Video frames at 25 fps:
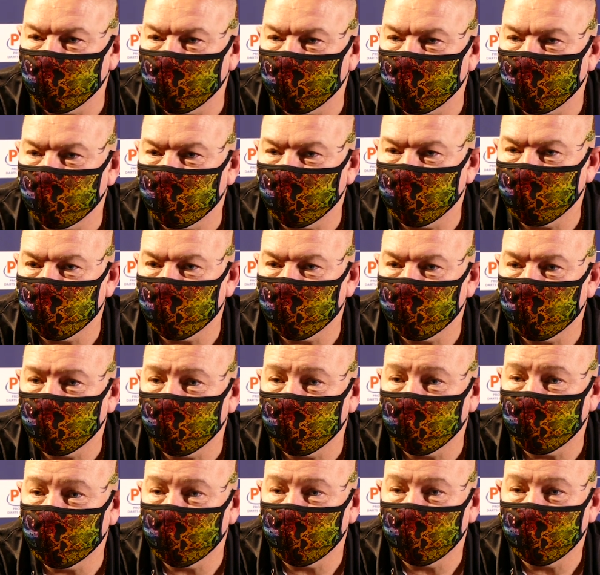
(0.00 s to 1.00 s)
So you,
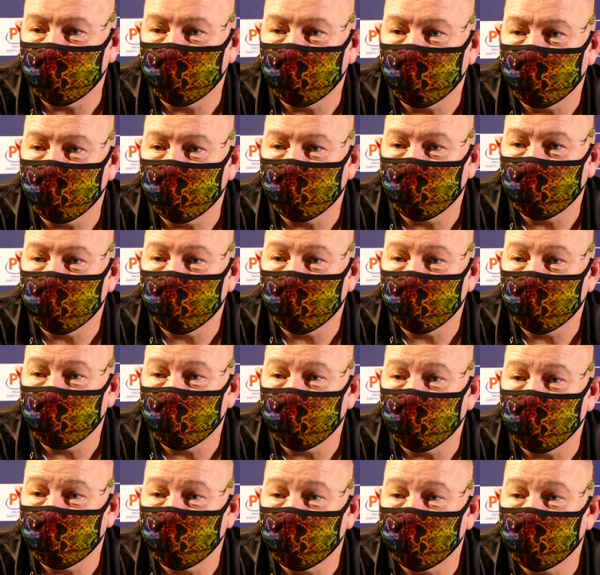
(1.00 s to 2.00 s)
last time you played Gary Gill,
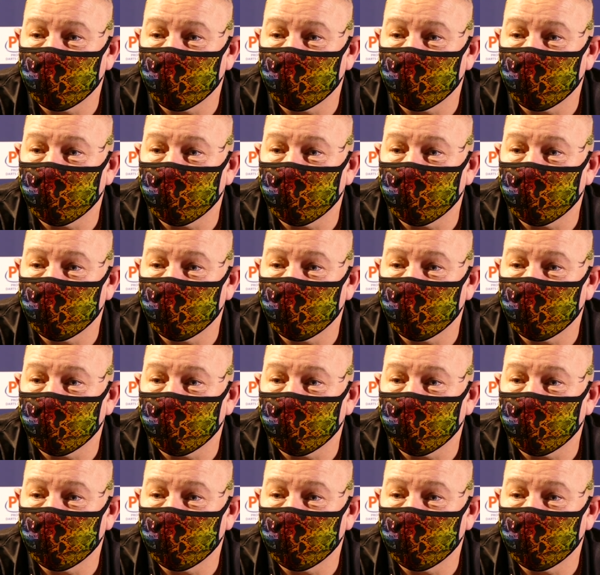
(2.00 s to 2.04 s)
you had